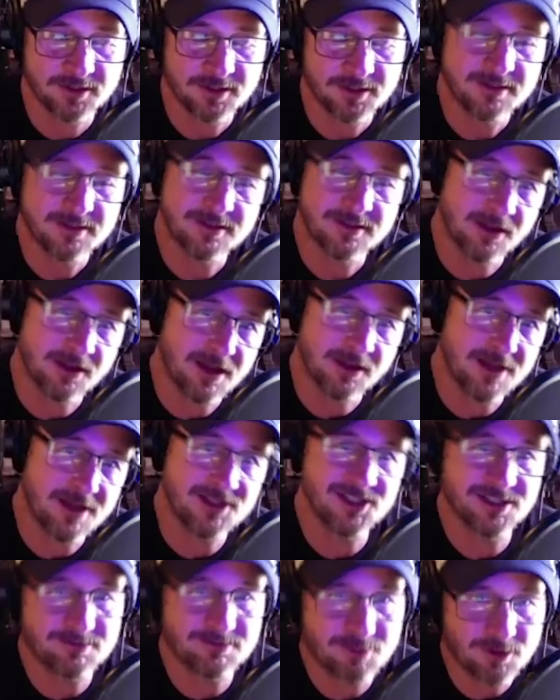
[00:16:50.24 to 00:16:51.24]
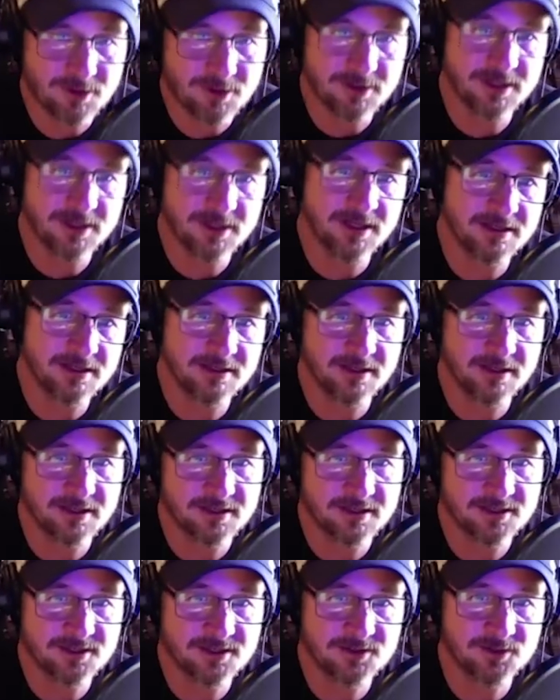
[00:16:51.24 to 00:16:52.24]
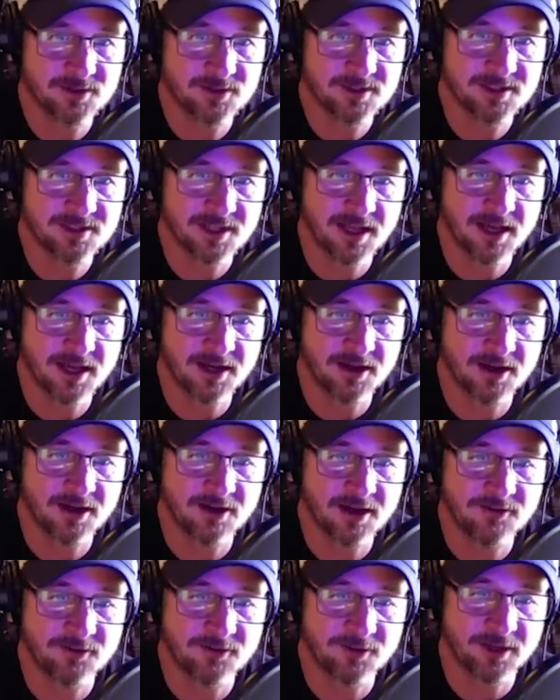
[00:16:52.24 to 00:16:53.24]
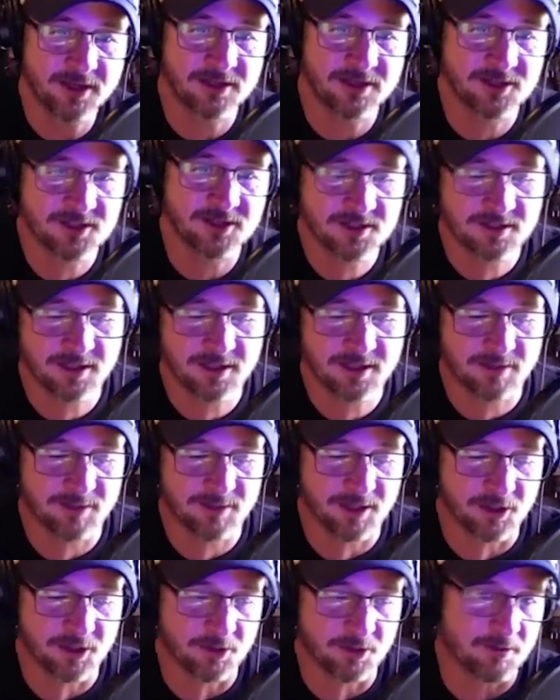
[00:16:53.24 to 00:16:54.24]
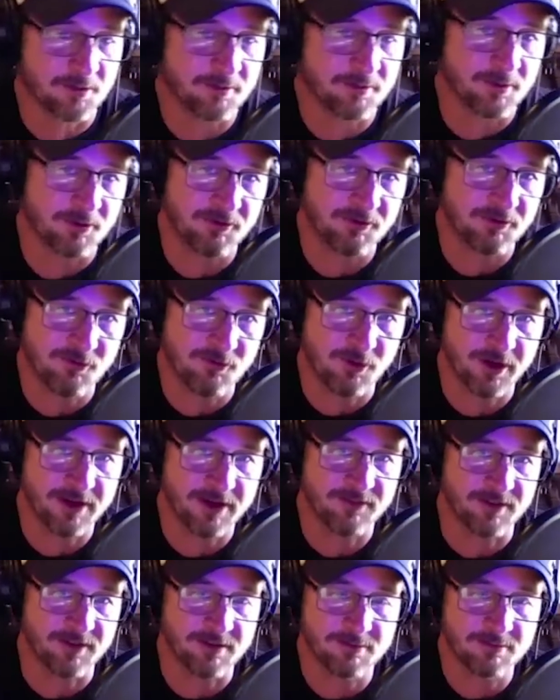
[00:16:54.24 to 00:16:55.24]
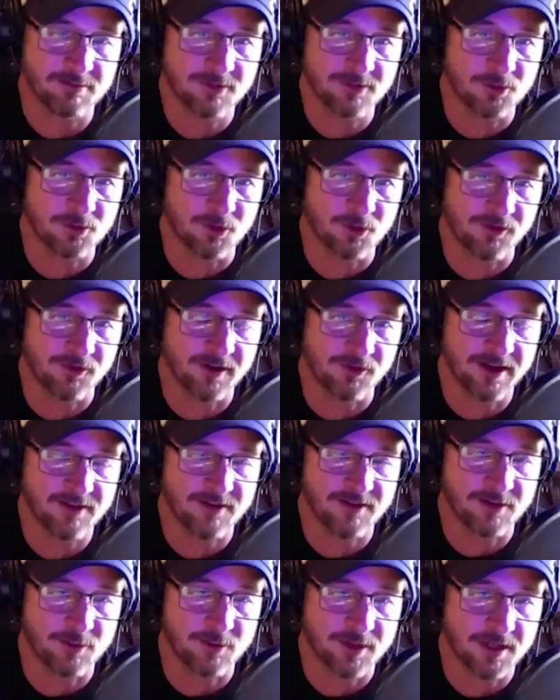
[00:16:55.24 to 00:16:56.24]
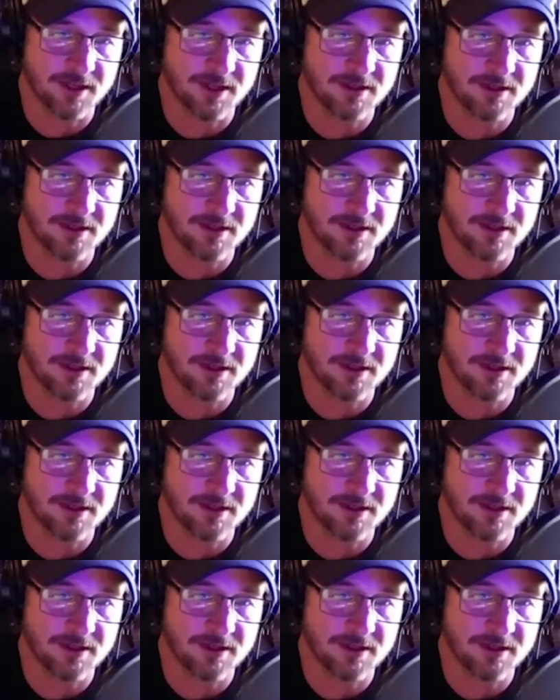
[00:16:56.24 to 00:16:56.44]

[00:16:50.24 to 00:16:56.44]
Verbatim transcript: the logic part eh, that can just sort of slide off, or they can just they can be a little bit more forgiving, a little more forgiving with it.